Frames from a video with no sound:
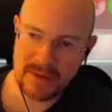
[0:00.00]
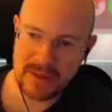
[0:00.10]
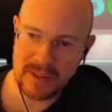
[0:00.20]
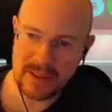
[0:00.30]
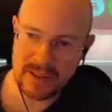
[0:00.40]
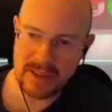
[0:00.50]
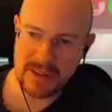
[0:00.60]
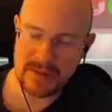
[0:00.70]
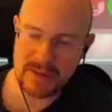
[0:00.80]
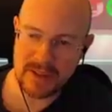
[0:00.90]
Yeah, he
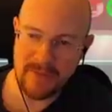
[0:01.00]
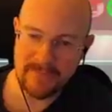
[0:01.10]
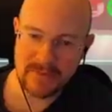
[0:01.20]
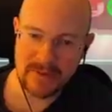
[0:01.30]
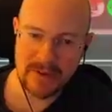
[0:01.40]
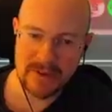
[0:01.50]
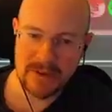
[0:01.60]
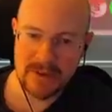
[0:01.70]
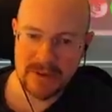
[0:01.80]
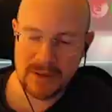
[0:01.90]
dies. Okay.
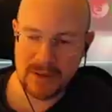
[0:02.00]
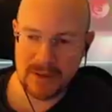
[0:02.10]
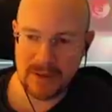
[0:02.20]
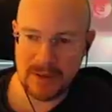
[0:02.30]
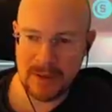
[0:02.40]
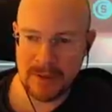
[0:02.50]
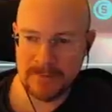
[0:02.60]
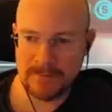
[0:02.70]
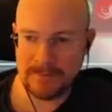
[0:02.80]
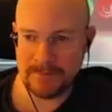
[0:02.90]

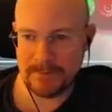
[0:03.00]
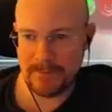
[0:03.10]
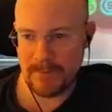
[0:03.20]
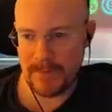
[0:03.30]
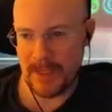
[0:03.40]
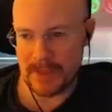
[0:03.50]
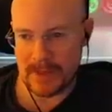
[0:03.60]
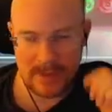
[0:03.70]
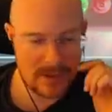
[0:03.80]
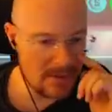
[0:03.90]
Um,
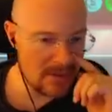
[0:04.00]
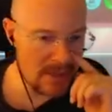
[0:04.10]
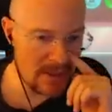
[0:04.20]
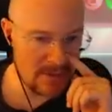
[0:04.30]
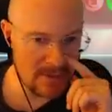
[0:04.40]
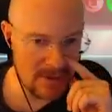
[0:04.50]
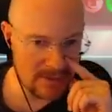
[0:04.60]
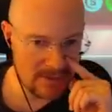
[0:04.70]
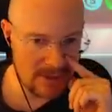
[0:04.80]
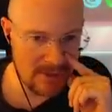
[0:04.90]
yes, this won't take too long.
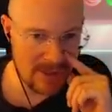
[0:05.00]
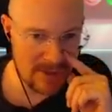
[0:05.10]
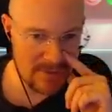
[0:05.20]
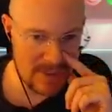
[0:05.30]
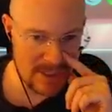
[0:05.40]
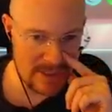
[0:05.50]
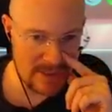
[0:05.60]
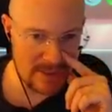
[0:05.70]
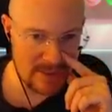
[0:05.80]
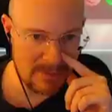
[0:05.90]
All we gotta do is
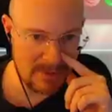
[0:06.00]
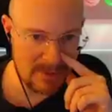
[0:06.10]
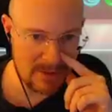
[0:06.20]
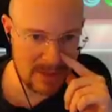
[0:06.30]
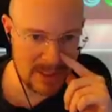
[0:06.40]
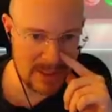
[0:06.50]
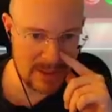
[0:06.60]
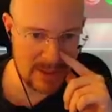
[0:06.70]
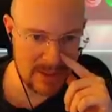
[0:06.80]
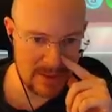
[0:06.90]
Tesla him up.
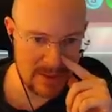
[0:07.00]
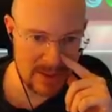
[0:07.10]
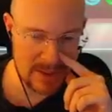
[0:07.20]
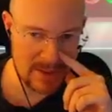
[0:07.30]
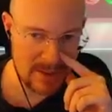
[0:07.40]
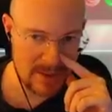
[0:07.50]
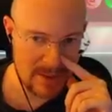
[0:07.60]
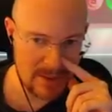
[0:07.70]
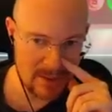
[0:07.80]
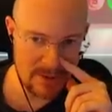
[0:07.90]
Tesla these
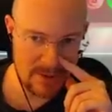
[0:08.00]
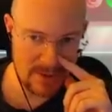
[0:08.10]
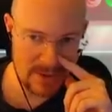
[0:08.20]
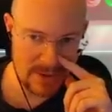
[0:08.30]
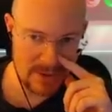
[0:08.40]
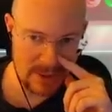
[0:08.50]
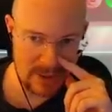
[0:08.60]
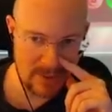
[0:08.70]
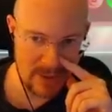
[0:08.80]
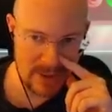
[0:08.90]
other dudes
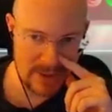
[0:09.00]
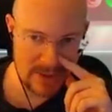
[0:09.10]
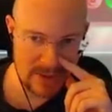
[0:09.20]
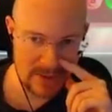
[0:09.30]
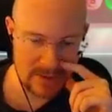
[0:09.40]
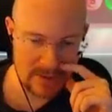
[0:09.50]
like twice.